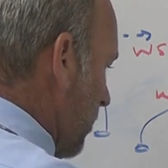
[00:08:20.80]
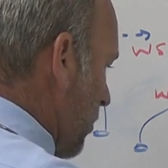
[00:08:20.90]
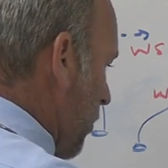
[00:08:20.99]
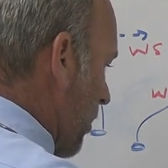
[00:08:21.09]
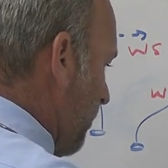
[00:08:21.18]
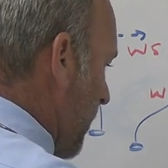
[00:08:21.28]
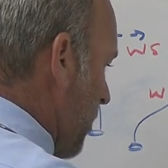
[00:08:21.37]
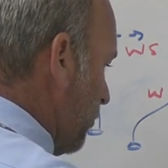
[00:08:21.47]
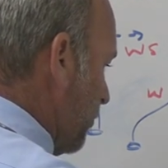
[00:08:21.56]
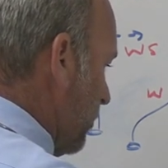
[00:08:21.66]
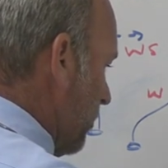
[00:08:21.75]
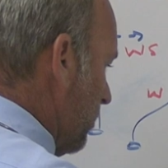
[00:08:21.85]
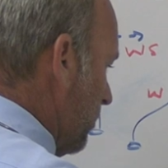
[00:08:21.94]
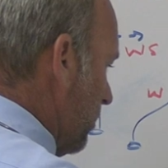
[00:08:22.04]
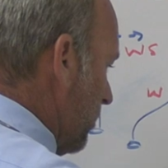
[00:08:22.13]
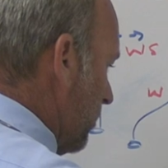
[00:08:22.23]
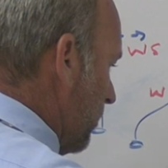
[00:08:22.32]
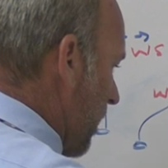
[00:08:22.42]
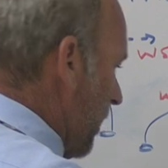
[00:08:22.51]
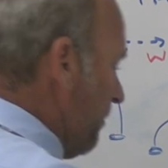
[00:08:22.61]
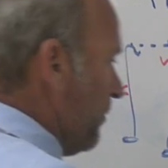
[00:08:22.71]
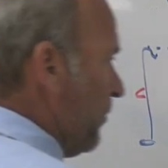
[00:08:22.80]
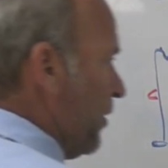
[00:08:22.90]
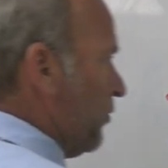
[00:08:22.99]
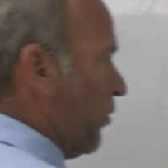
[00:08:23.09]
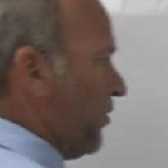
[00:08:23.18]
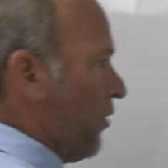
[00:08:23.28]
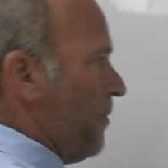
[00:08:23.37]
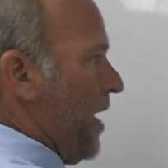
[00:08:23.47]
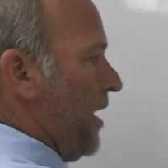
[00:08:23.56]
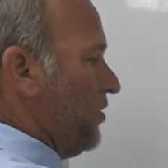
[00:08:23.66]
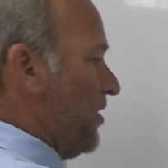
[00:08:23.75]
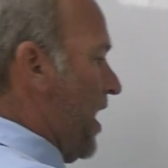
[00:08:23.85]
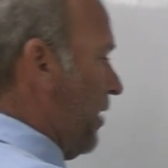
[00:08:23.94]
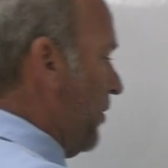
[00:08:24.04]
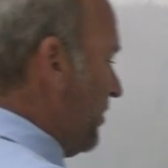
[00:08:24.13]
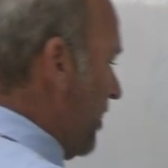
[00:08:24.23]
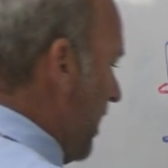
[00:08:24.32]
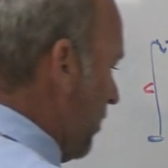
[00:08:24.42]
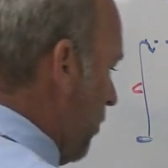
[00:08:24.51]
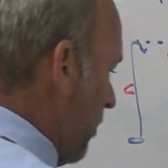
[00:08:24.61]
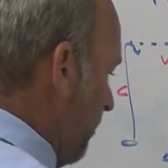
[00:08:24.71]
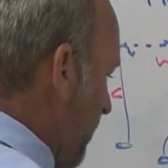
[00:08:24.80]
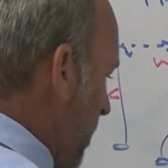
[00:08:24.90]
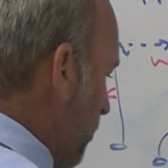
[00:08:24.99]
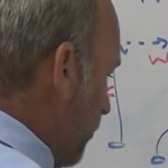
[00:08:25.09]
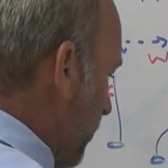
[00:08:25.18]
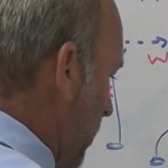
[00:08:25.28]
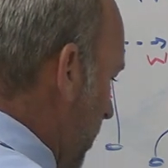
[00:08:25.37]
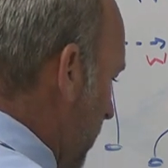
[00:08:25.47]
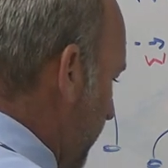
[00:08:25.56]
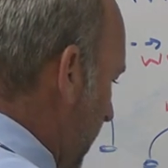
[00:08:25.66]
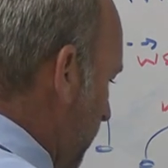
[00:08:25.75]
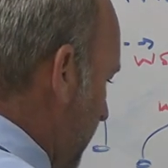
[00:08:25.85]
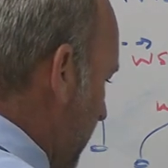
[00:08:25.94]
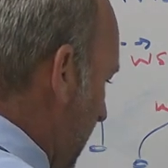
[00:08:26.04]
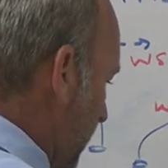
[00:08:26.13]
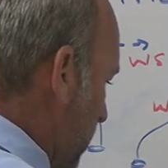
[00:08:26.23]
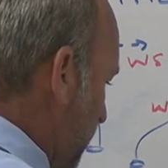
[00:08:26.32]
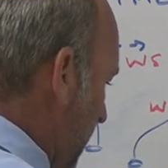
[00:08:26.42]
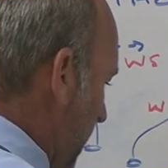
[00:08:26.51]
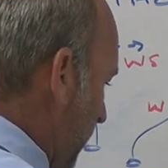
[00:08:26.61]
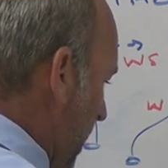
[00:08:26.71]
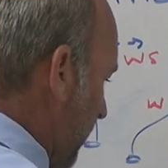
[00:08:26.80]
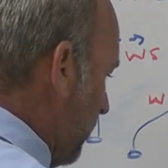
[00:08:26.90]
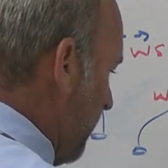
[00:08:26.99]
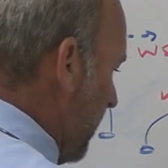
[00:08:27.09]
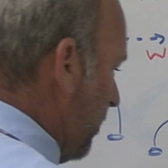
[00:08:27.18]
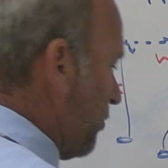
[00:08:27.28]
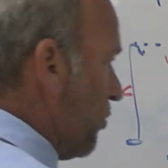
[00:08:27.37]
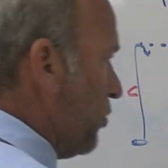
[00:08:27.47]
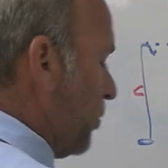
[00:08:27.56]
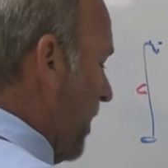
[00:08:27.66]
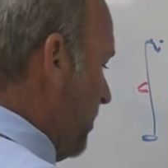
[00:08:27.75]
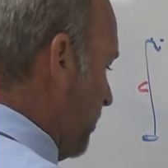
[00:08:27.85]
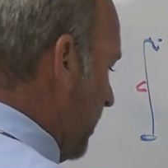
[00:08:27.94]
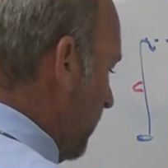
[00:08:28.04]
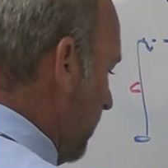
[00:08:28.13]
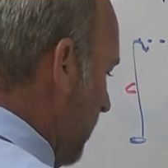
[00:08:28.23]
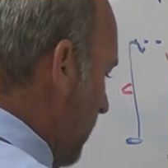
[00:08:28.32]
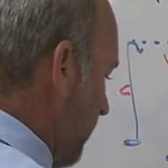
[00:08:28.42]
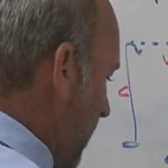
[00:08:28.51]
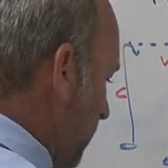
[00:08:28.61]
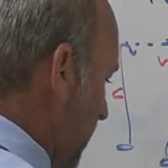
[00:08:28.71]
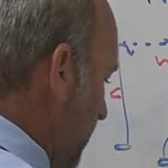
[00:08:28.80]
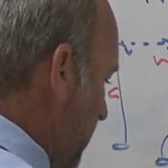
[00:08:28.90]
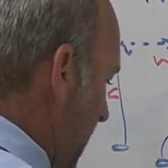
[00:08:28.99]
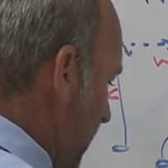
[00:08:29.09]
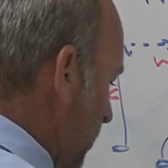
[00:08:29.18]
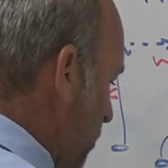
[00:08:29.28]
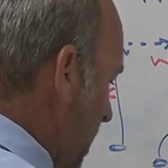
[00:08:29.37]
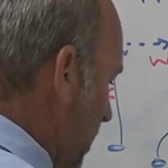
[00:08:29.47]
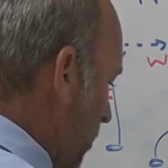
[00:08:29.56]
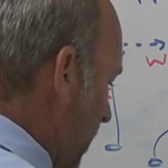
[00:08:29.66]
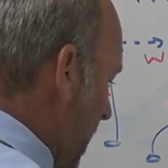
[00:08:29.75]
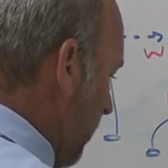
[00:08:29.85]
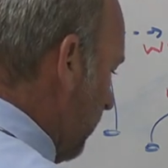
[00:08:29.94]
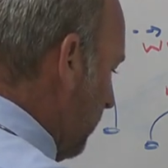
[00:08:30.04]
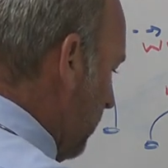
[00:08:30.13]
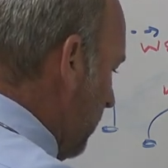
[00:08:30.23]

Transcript: corner post, right? So we're three-man snag, we tag corner post. Then we tag the spot route to make it true spacing. Then we tag the wiggle route,